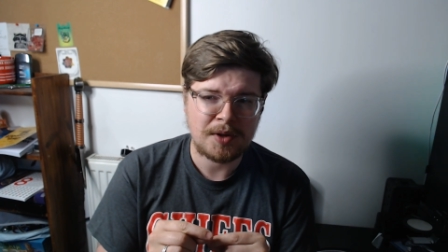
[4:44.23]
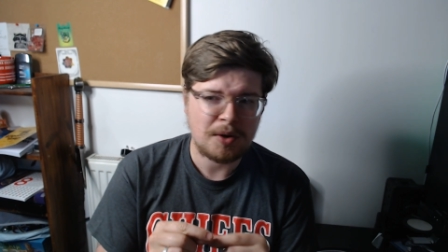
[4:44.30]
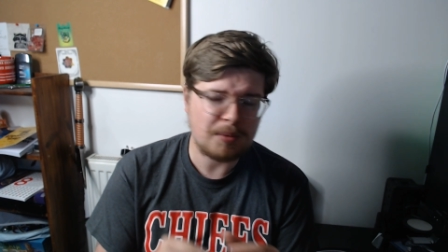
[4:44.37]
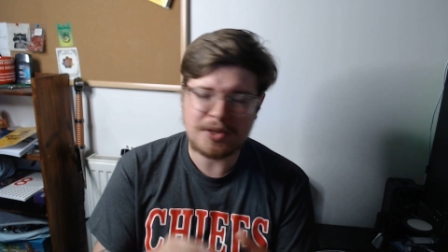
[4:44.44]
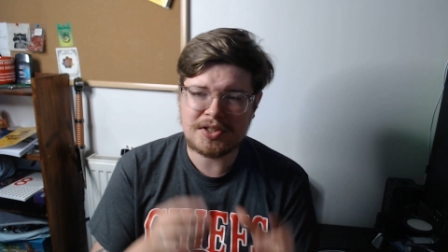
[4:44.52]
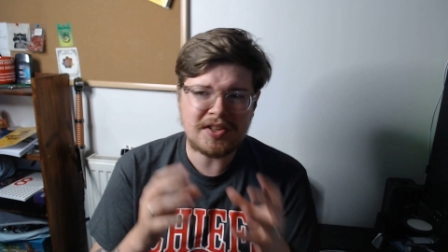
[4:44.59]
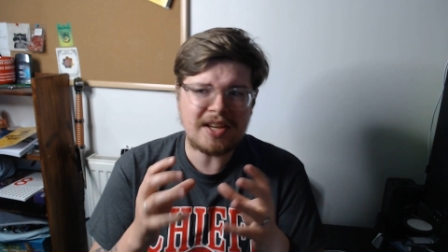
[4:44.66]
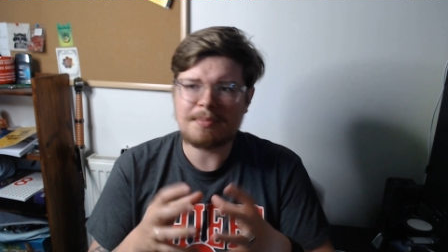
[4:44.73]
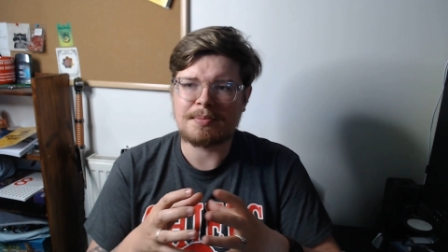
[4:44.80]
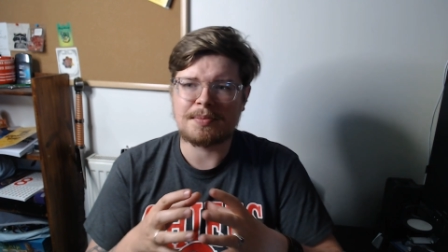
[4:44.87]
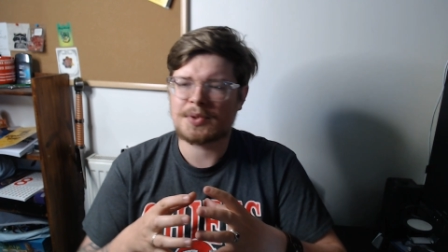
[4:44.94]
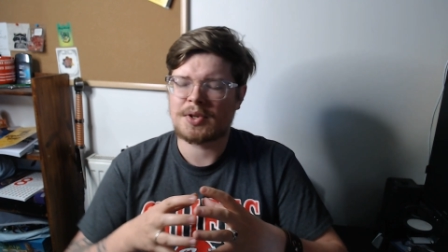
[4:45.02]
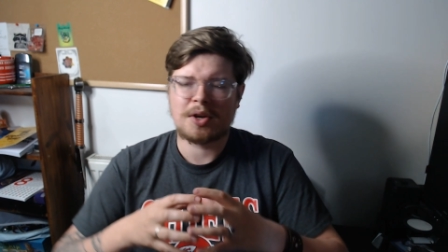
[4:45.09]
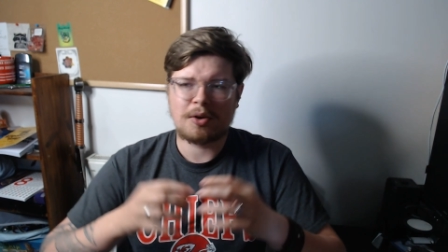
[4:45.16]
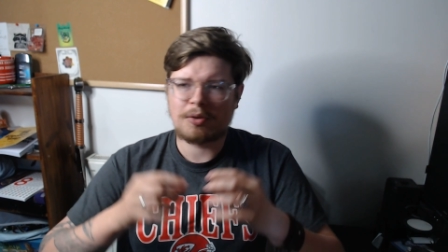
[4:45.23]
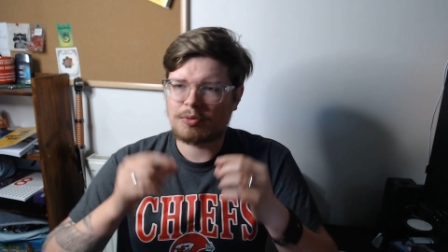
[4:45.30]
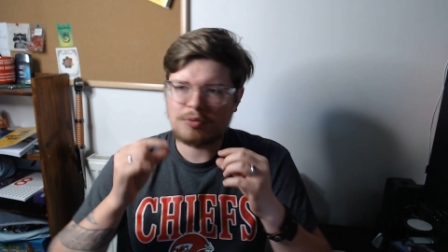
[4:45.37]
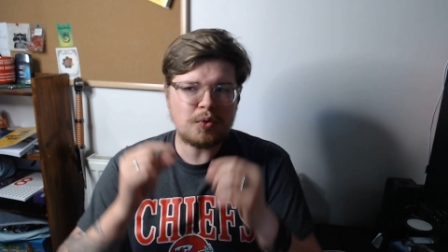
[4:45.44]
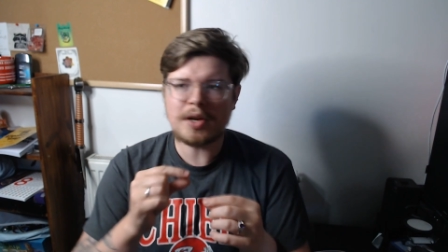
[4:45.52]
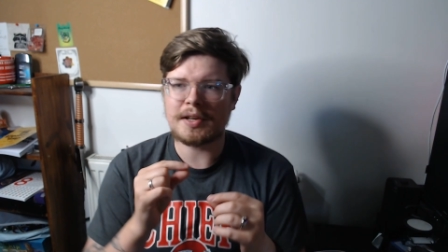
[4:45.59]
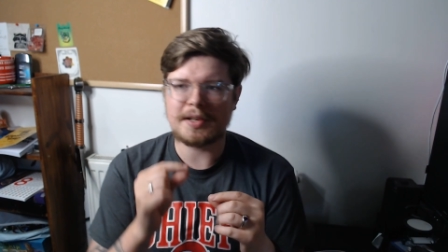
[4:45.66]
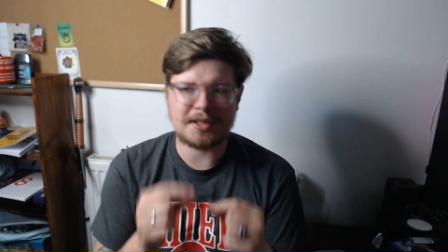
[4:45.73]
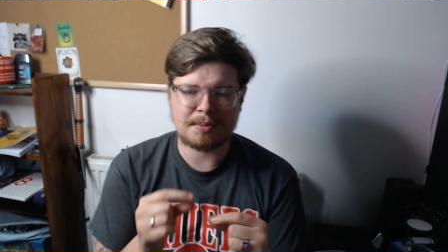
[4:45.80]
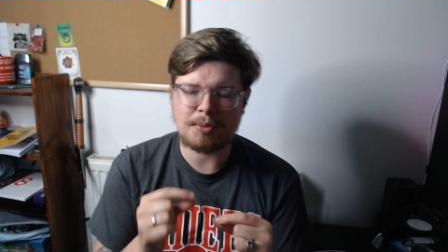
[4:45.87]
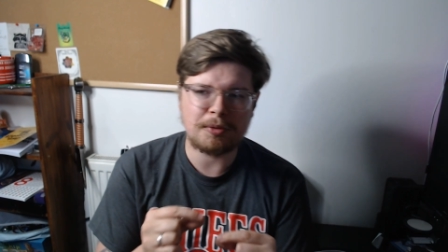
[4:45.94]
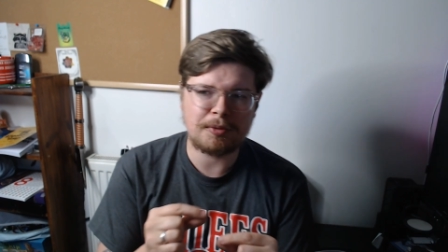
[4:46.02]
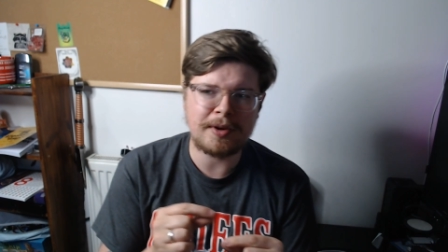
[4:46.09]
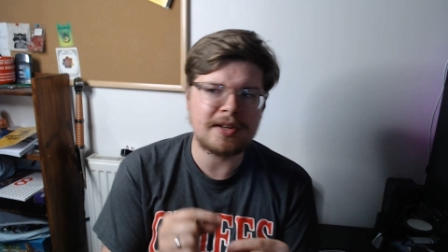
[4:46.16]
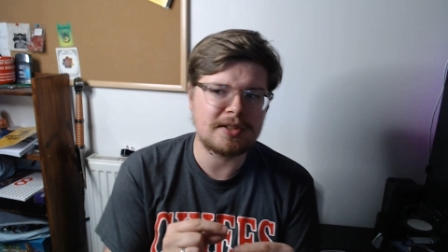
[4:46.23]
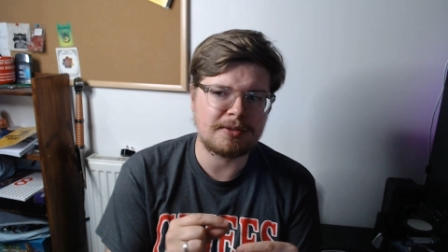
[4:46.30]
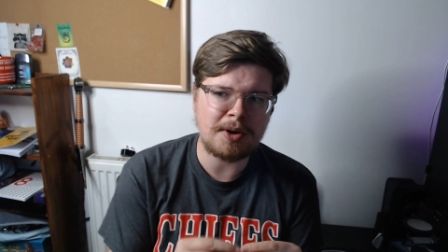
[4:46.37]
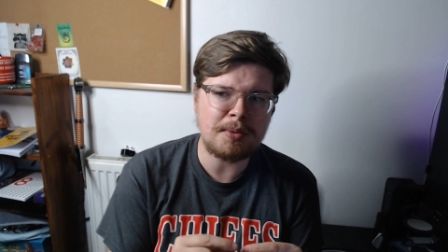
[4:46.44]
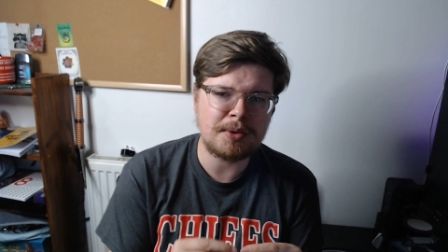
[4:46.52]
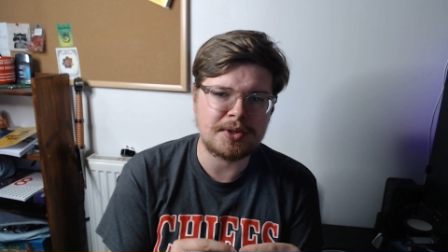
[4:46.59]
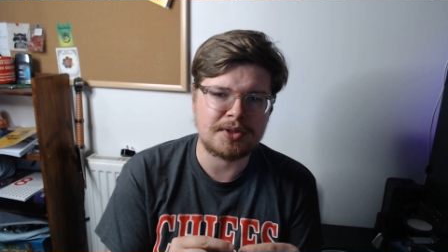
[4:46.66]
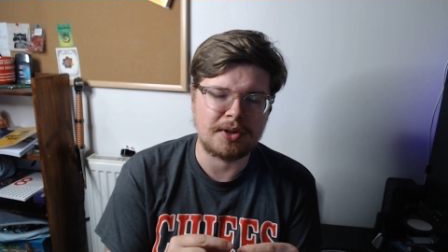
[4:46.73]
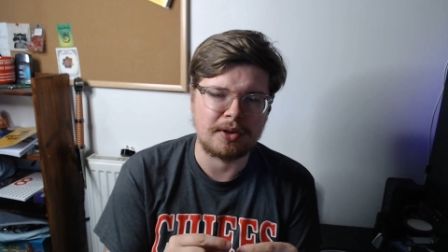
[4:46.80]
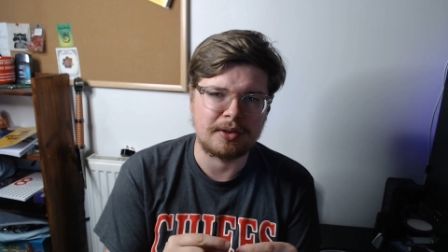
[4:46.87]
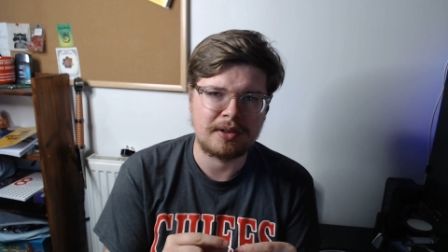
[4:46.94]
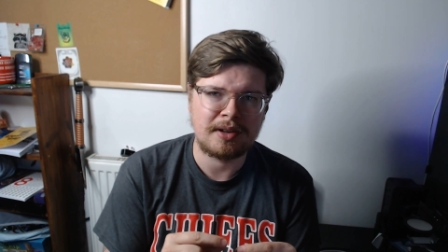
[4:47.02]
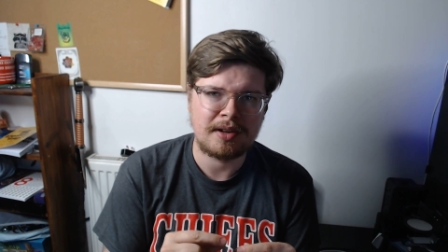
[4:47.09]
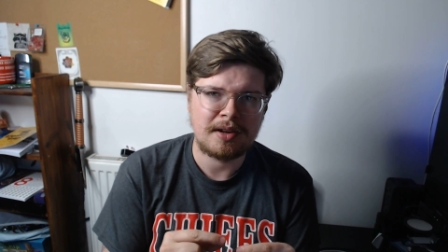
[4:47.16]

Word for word: which seems a really small thing to focus on,